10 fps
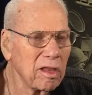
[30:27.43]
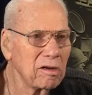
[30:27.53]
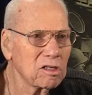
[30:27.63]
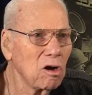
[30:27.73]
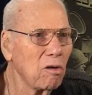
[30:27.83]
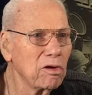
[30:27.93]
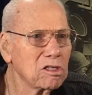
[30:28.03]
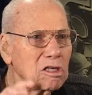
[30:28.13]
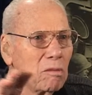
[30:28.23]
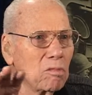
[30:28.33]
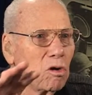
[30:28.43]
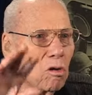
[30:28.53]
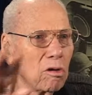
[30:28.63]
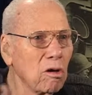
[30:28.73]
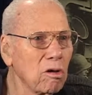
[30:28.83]
there's always something
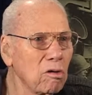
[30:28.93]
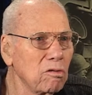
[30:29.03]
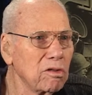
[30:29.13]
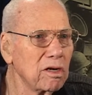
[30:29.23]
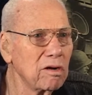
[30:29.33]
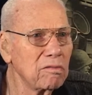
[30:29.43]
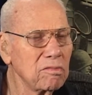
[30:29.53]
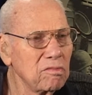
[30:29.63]
going on over there.